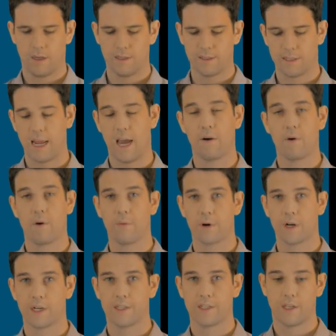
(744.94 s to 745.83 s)
now what
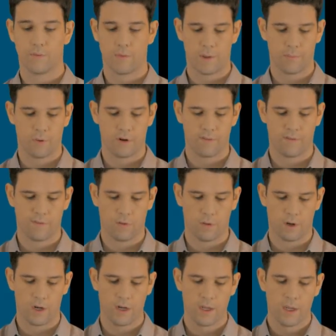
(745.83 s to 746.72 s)
we're going to see in
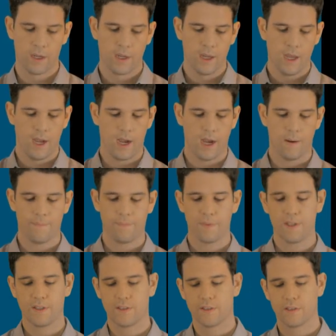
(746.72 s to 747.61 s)
1.4.
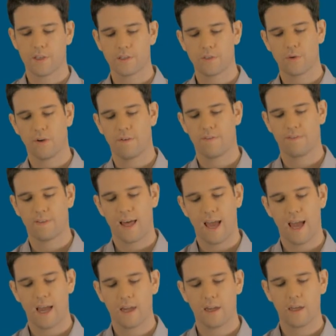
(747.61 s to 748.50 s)
This is also a
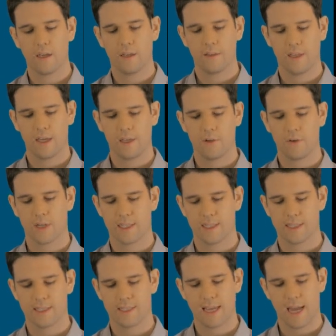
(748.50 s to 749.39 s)
flag that you can
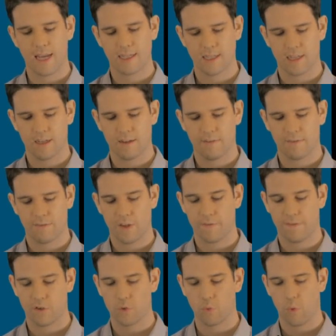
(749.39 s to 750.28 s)
set
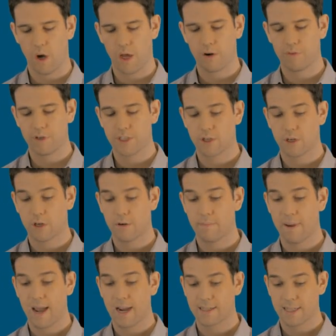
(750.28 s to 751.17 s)
if you want to return
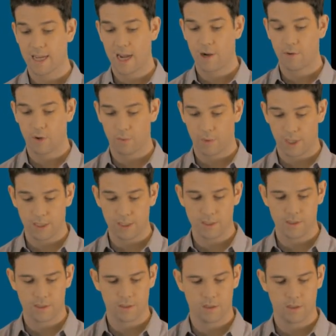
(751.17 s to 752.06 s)
back to how it
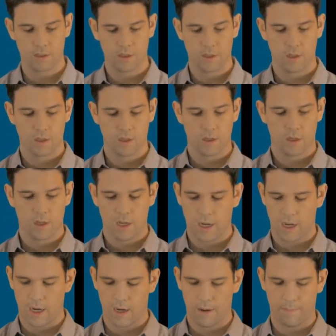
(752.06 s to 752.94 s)
was.
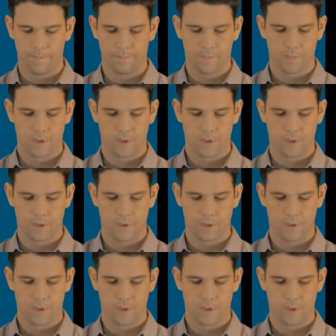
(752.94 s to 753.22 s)
You